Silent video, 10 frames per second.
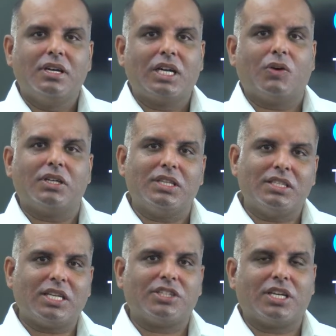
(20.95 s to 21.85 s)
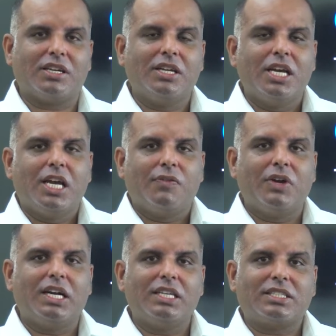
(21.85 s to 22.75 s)
Now in this session, we
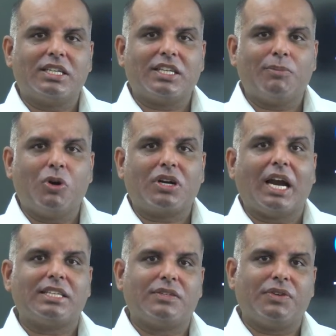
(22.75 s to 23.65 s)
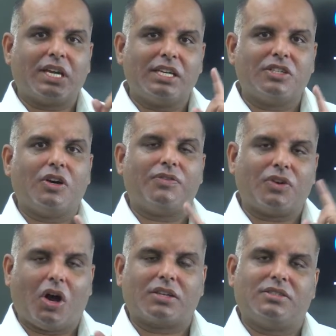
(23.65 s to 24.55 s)
will discuss about classification of
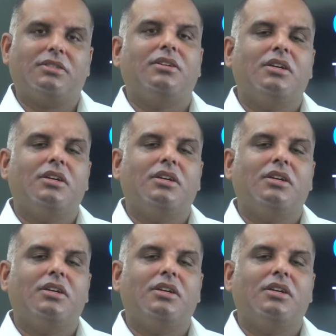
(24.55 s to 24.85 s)
rocks.